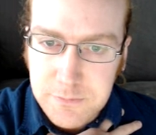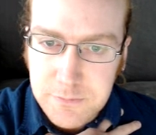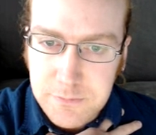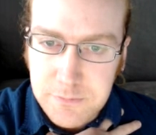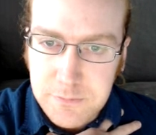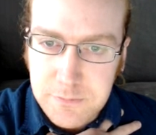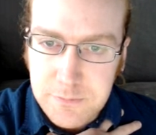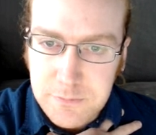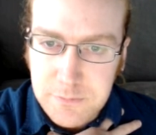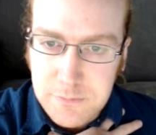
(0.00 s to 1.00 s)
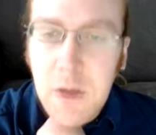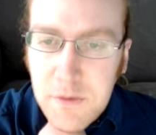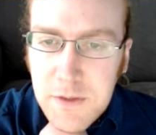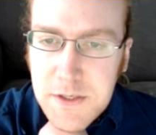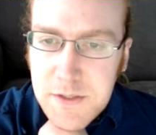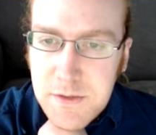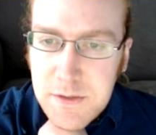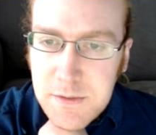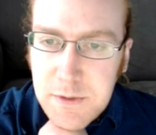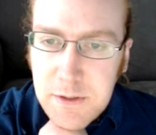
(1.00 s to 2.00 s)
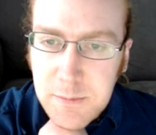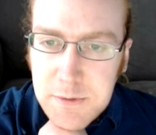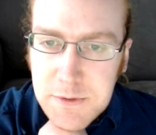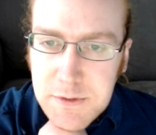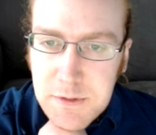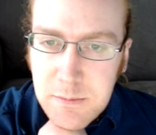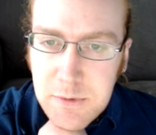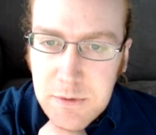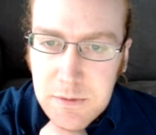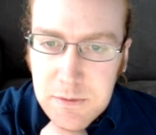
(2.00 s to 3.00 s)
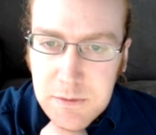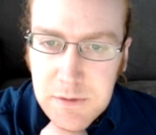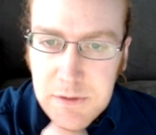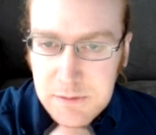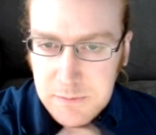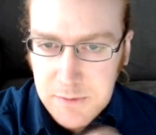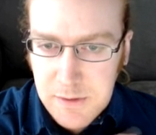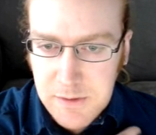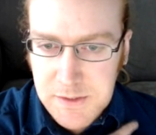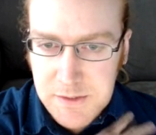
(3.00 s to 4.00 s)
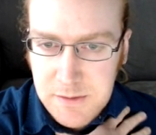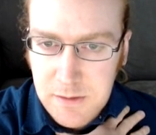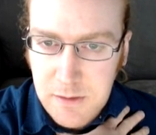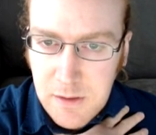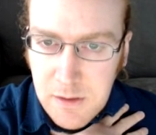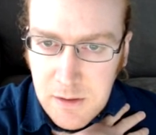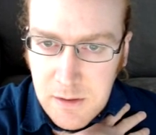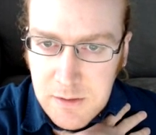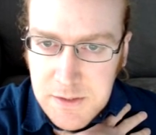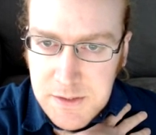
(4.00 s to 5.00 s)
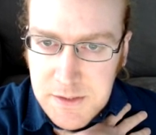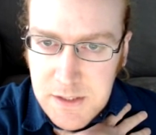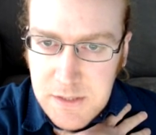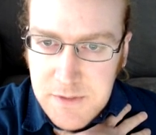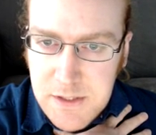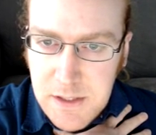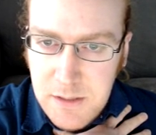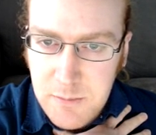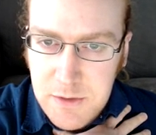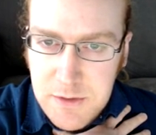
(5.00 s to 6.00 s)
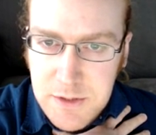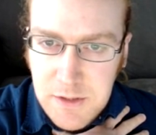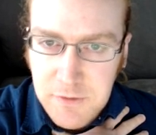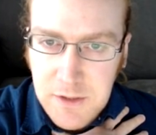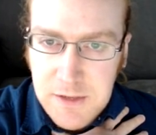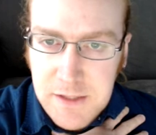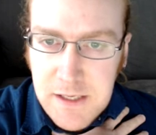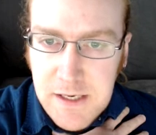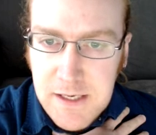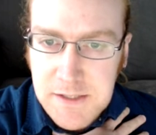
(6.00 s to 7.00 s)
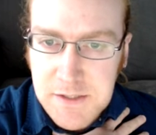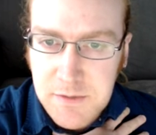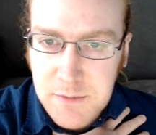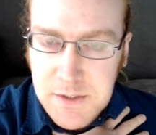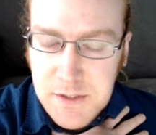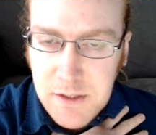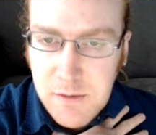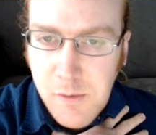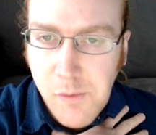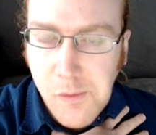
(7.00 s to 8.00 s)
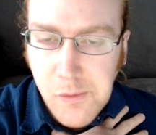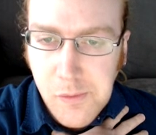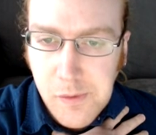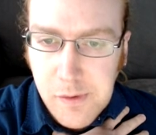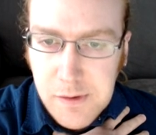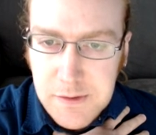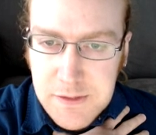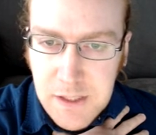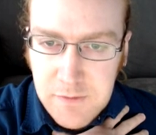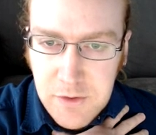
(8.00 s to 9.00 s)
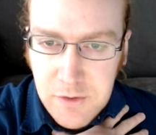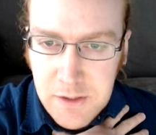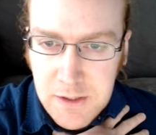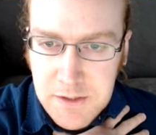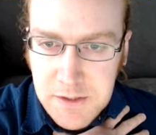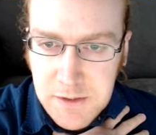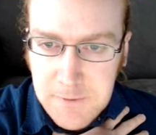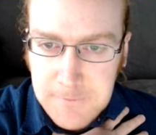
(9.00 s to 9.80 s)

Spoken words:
If I just do this, what happens? You can poke. This saves the hemorrhage. I forgot that he had access from this side. It's kind of annoying, actually.